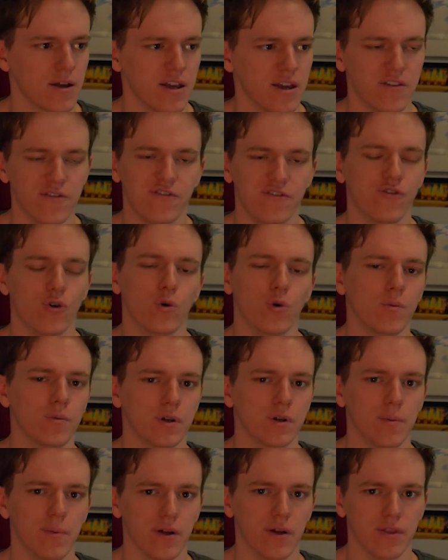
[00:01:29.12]

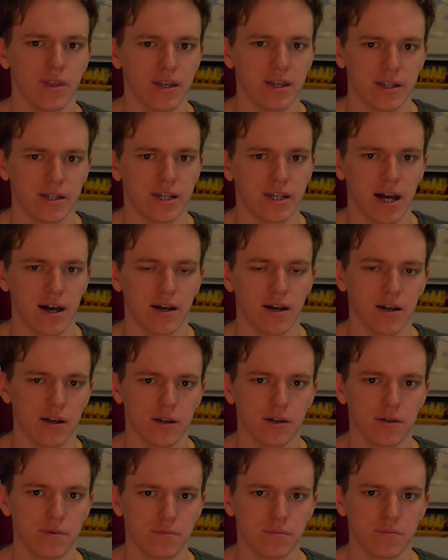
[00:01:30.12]
informed about the
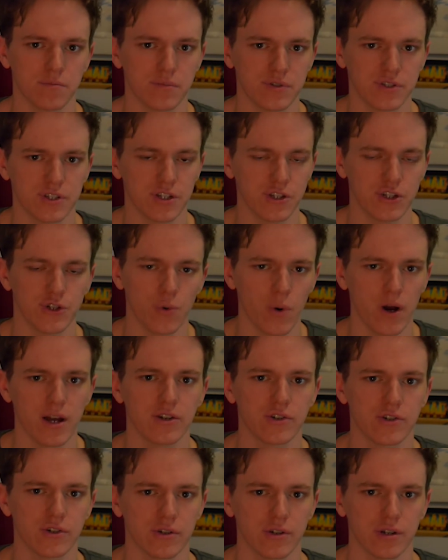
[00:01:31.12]
entire
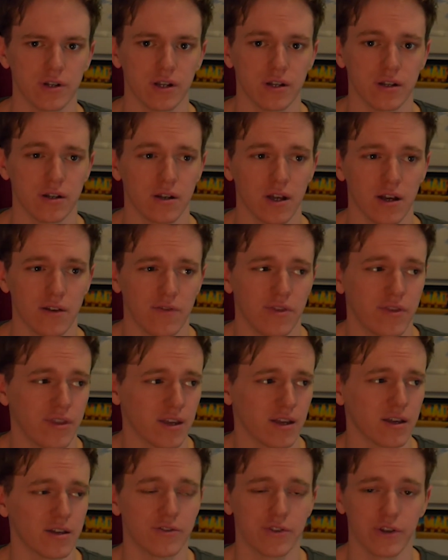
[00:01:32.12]
situation, and I
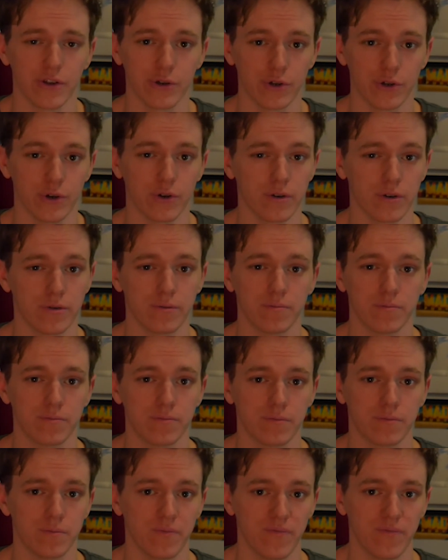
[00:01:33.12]
think it's a good
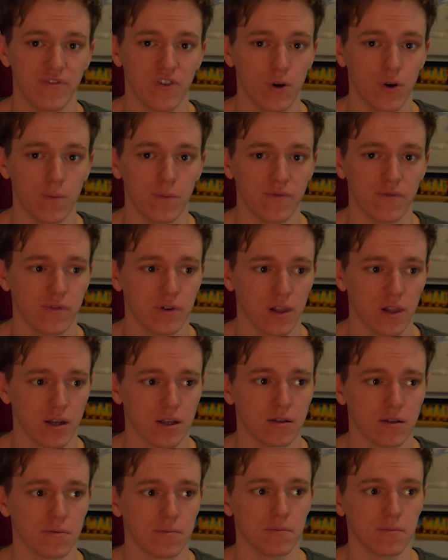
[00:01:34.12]
film for,
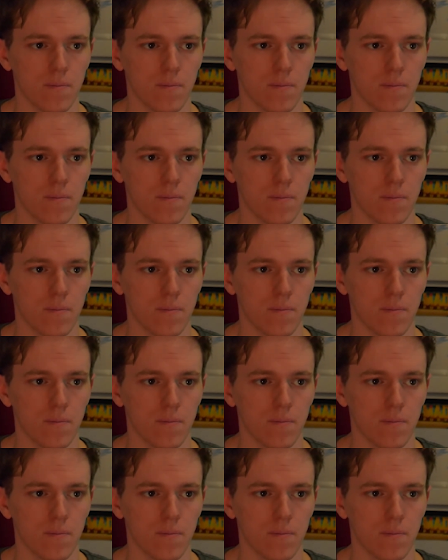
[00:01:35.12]
like,